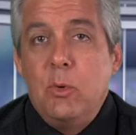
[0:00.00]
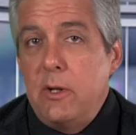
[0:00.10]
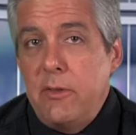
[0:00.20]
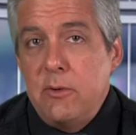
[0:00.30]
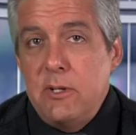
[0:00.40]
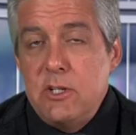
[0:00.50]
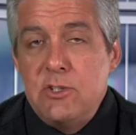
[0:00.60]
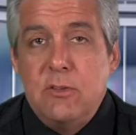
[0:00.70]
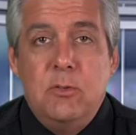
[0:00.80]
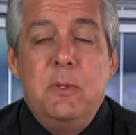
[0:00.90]
to another
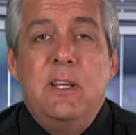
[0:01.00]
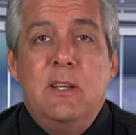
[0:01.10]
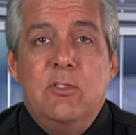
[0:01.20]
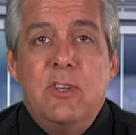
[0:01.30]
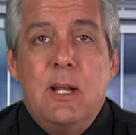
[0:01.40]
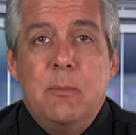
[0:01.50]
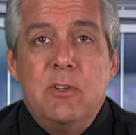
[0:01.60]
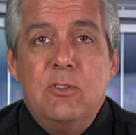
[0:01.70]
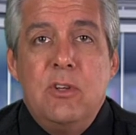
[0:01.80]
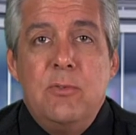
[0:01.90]
edition of Speaking of
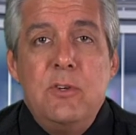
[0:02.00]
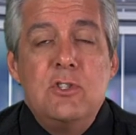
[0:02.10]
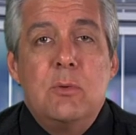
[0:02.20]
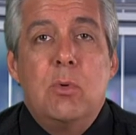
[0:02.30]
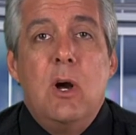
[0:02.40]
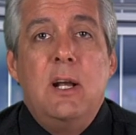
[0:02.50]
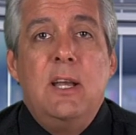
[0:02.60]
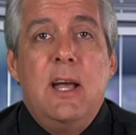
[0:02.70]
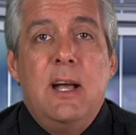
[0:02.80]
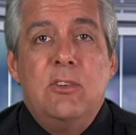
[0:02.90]
Settlements, a featured
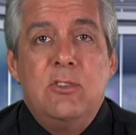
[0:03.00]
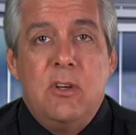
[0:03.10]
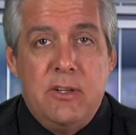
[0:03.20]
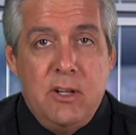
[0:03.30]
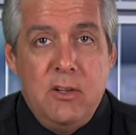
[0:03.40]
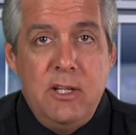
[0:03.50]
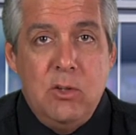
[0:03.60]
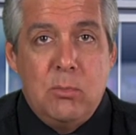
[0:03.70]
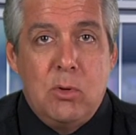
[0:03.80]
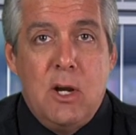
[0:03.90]
broadcast on the
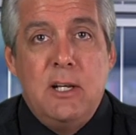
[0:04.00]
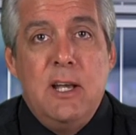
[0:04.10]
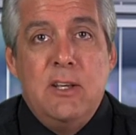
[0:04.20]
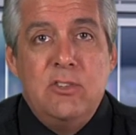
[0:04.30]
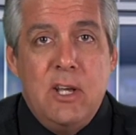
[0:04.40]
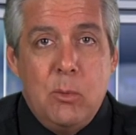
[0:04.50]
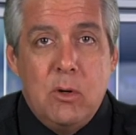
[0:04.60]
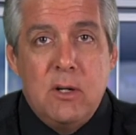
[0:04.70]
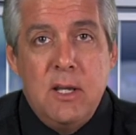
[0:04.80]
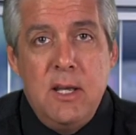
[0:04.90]
Legal Broadcast
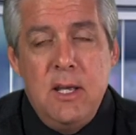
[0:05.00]
Network.